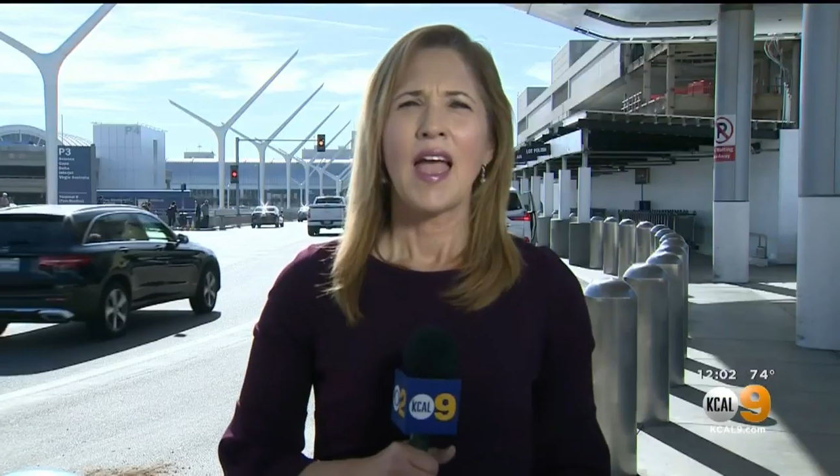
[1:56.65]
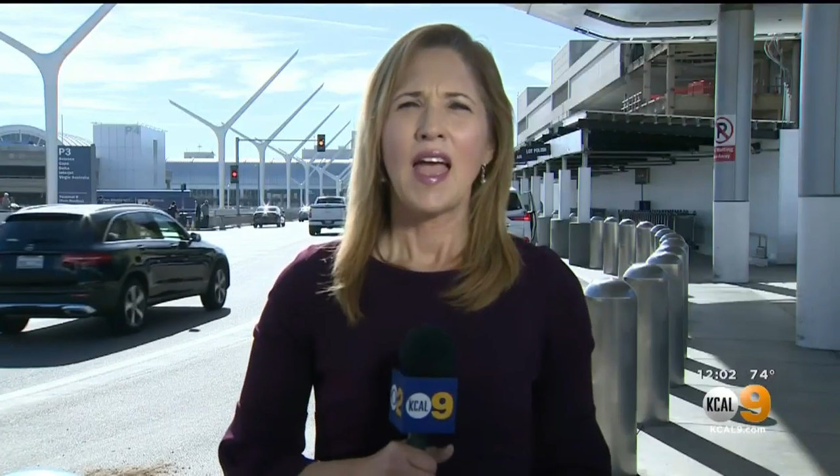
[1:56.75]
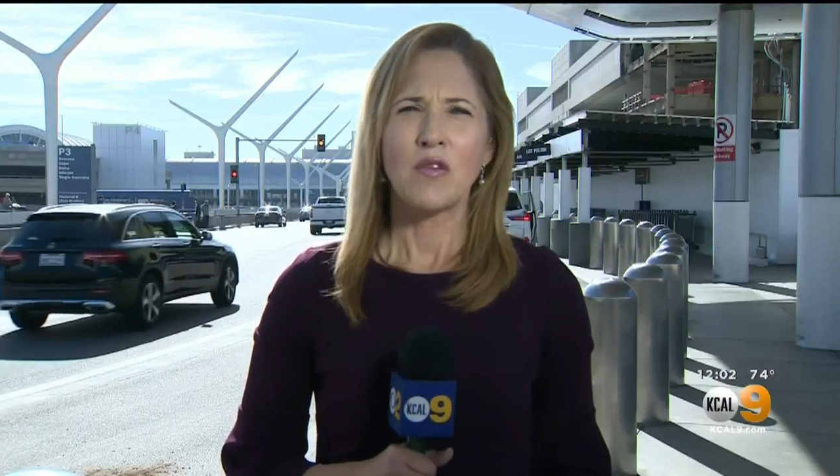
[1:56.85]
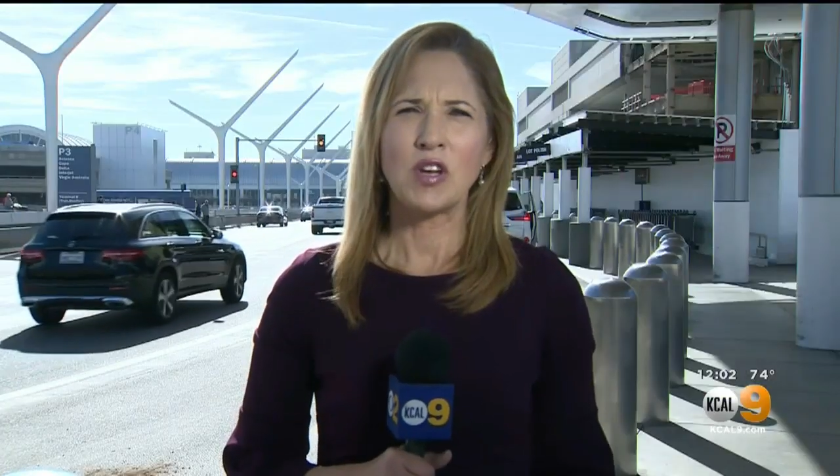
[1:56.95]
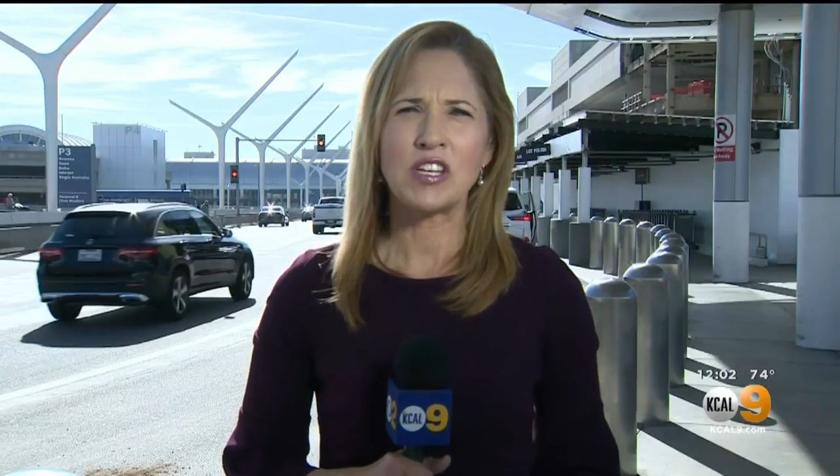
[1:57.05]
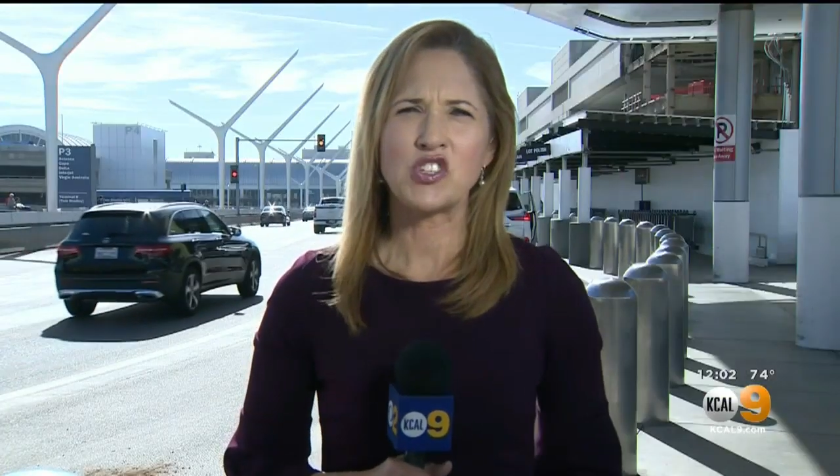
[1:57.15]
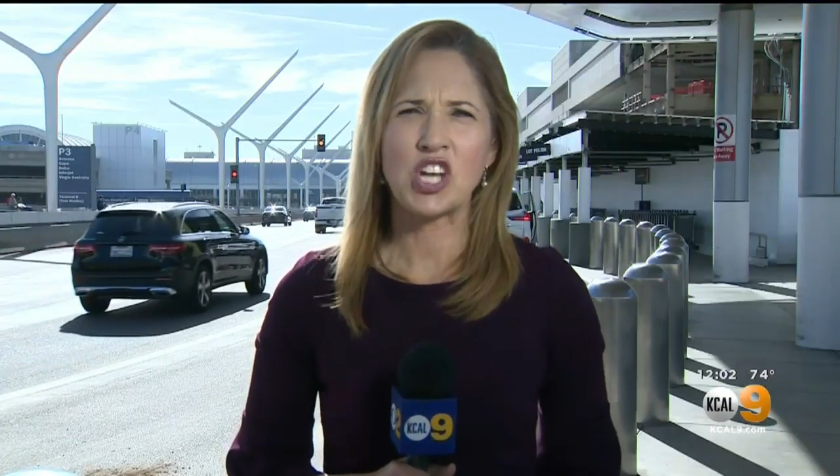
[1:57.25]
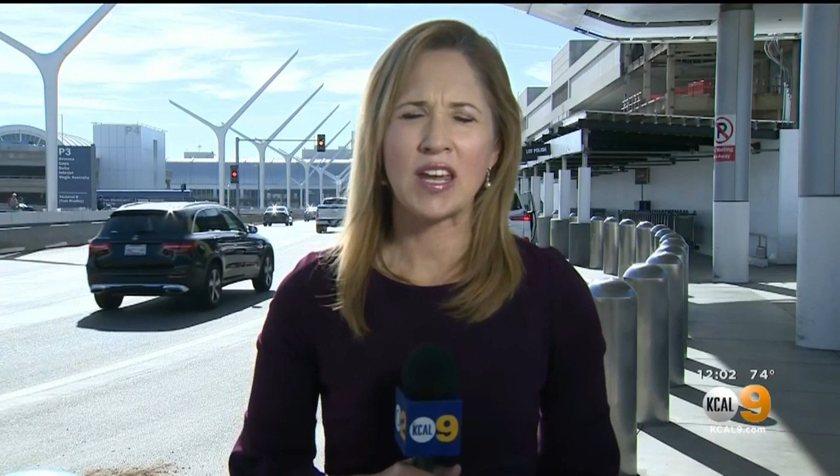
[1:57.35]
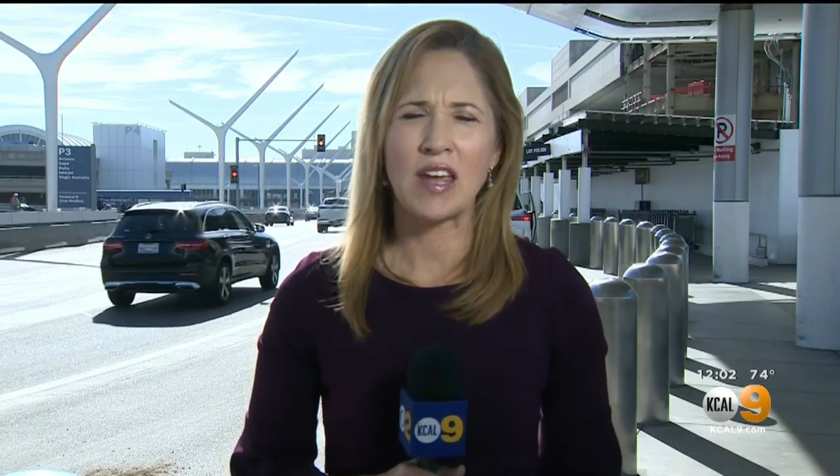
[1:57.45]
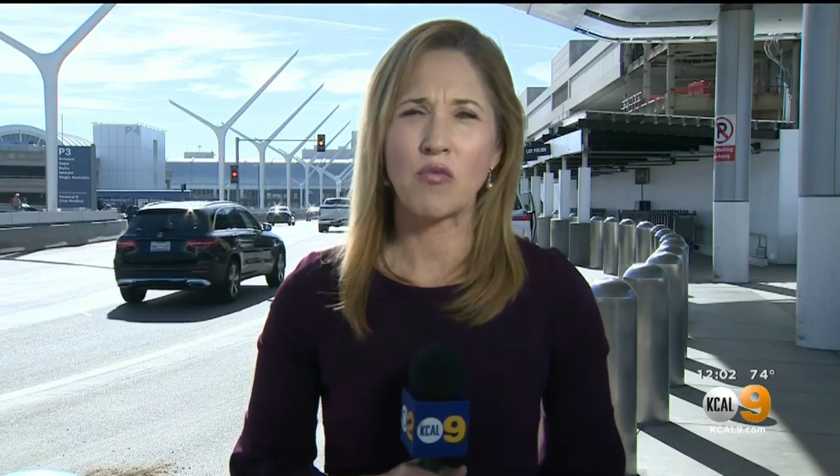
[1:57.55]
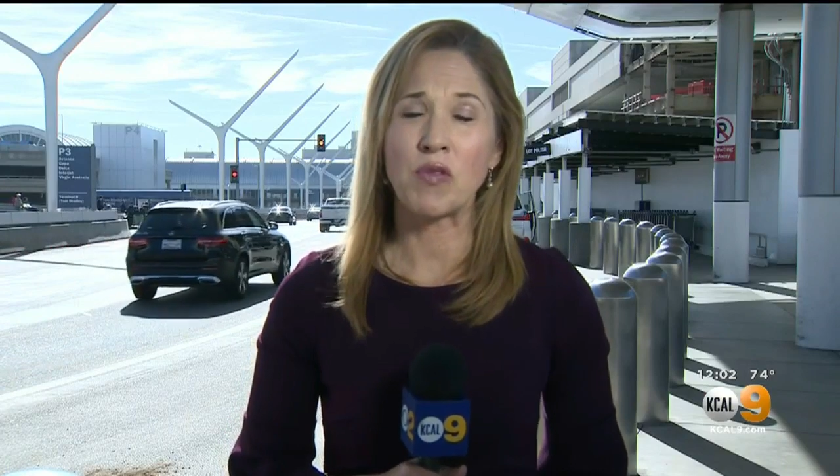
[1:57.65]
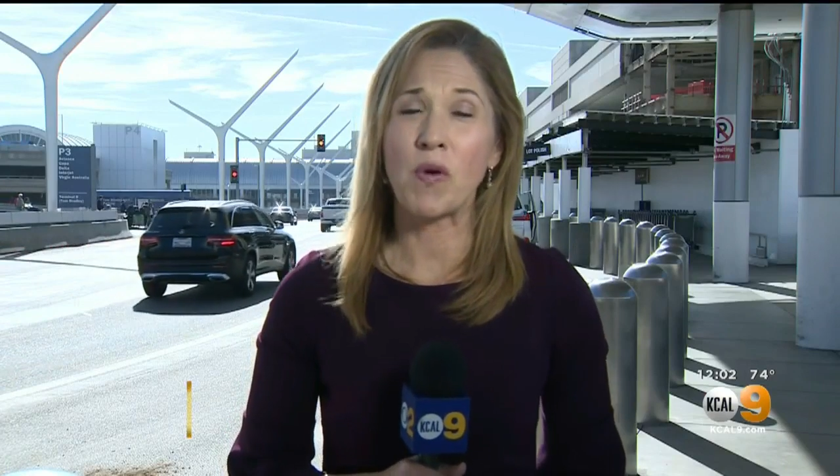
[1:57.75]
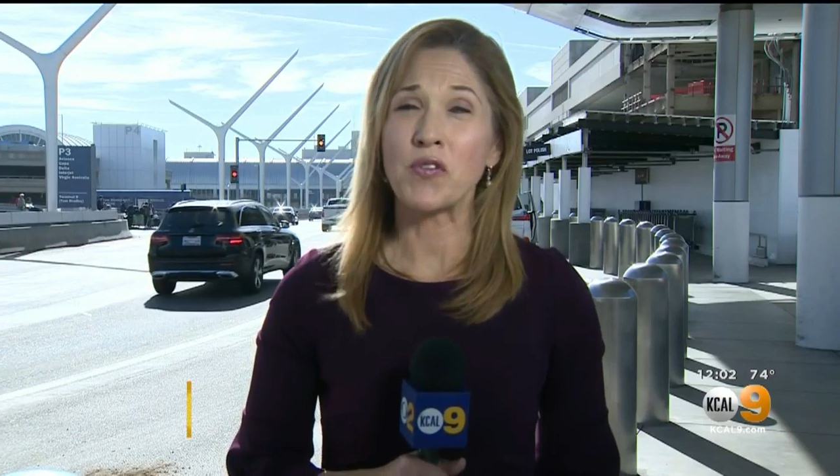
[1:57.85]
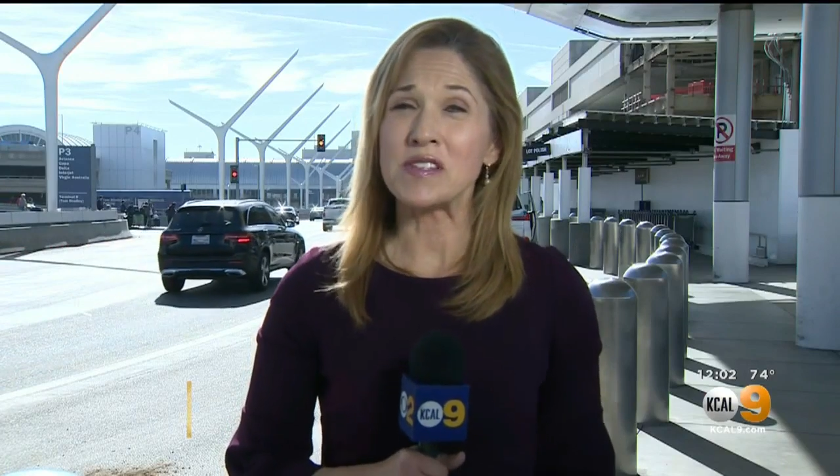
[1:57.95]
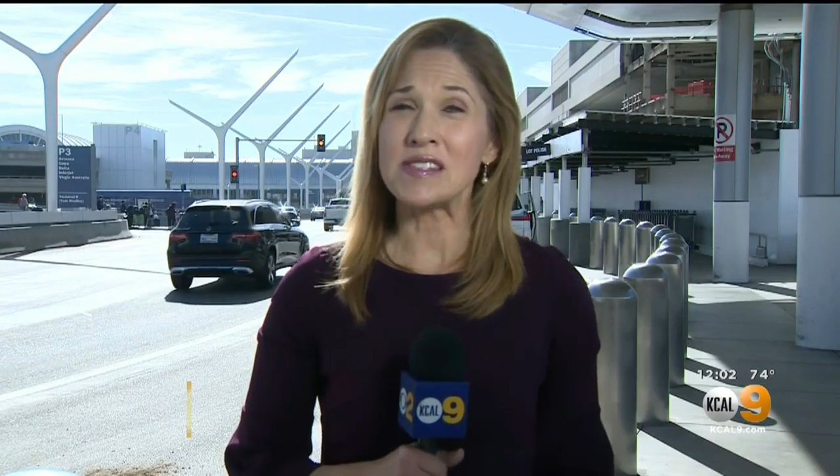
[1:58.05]
And we did check in with
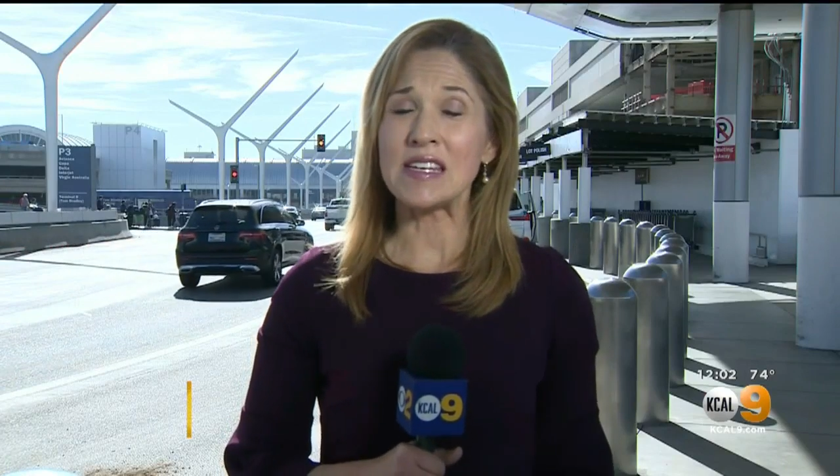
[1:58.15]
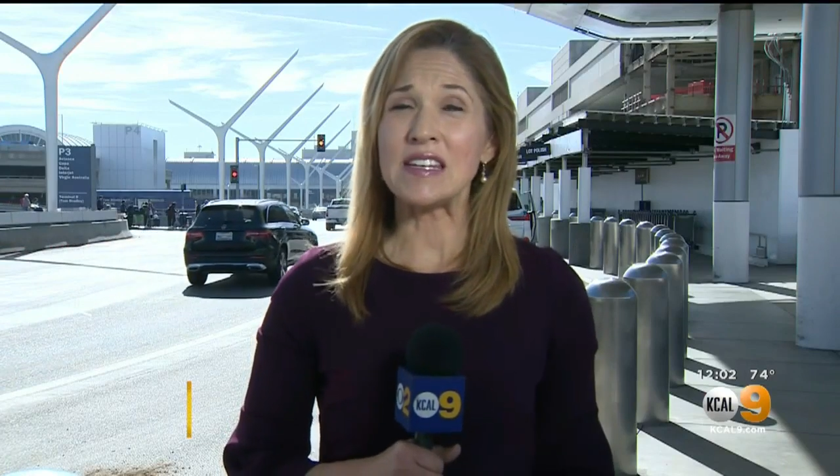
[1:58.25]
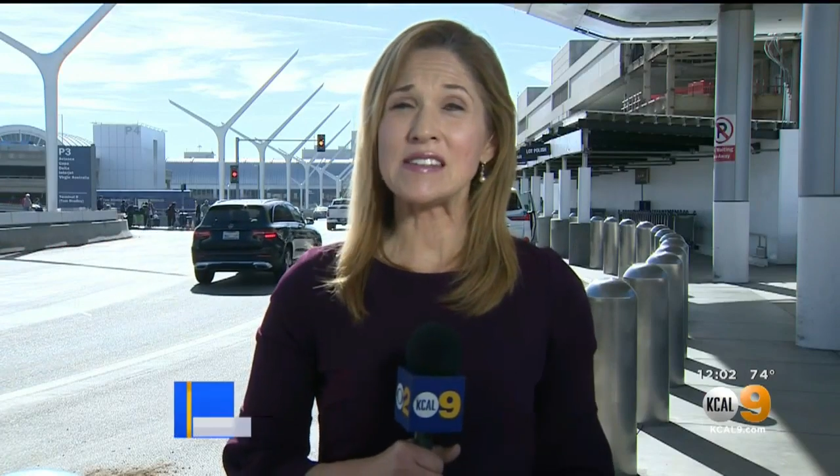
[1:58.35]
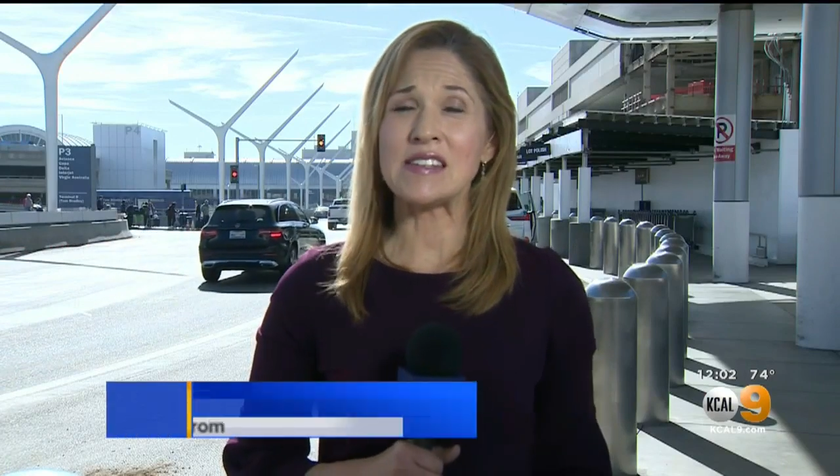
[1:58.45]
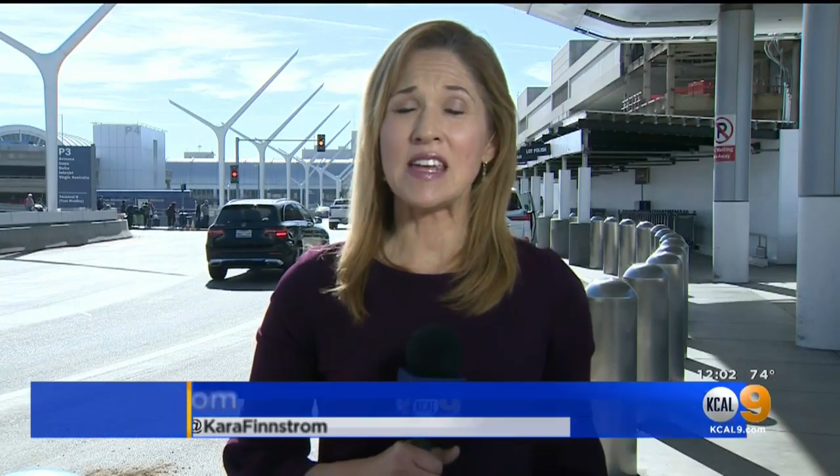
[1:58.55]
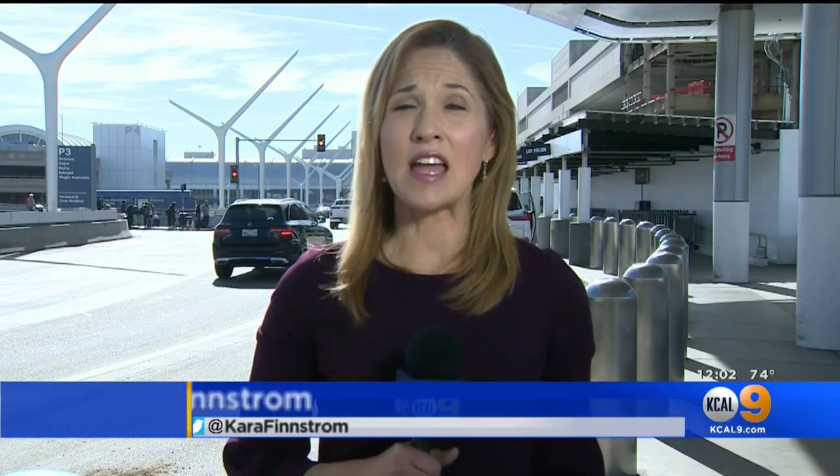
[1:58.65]
both the CDC